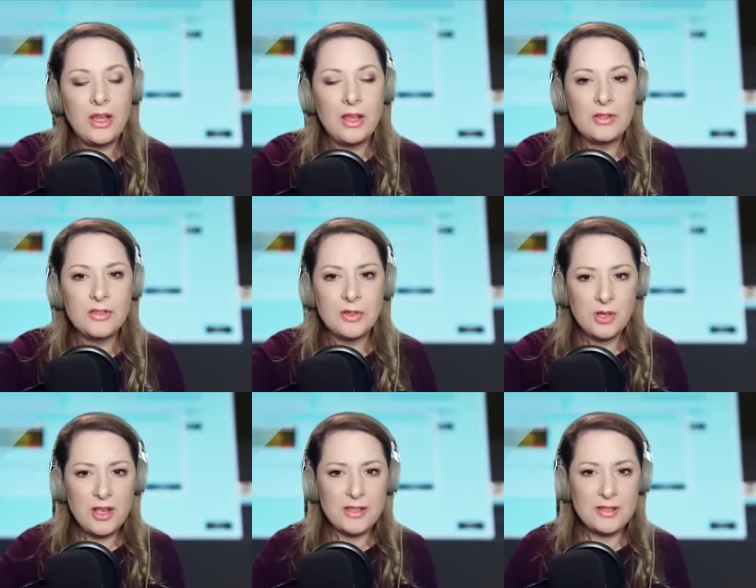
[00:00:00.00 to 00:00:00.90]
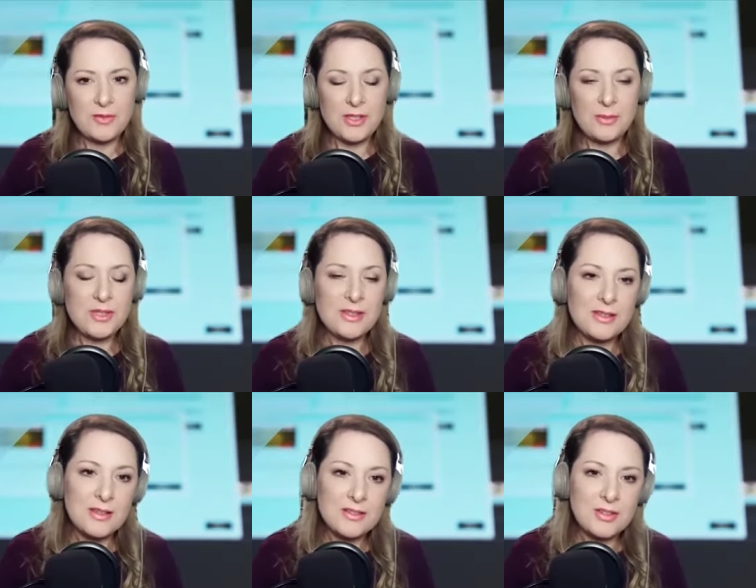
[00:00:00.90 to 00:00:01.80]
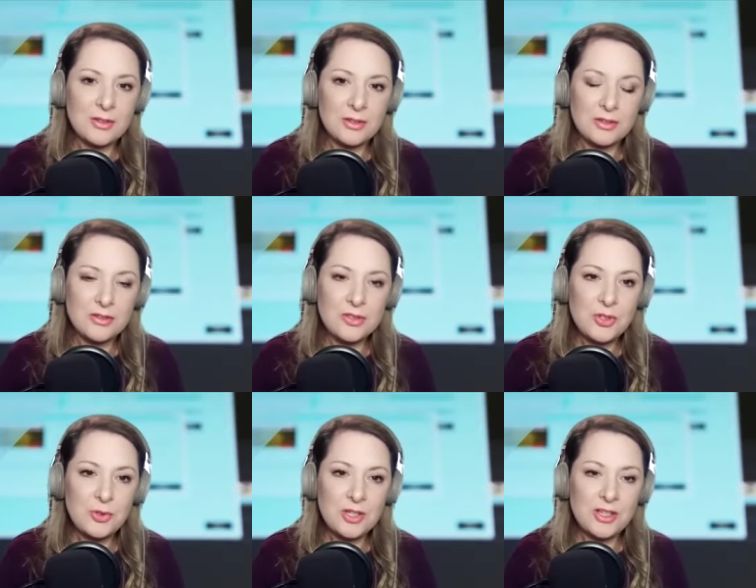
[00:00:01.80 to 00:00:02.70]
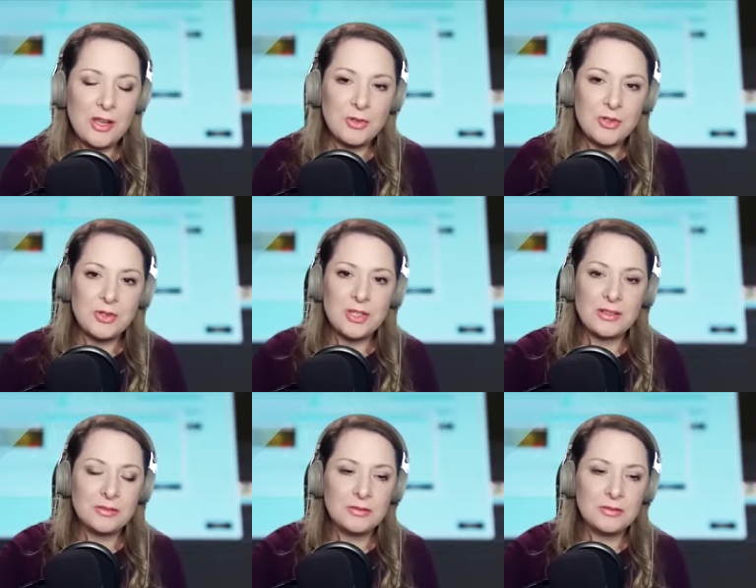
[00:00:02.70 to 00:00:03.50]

And so what kinds of substances are children encountering?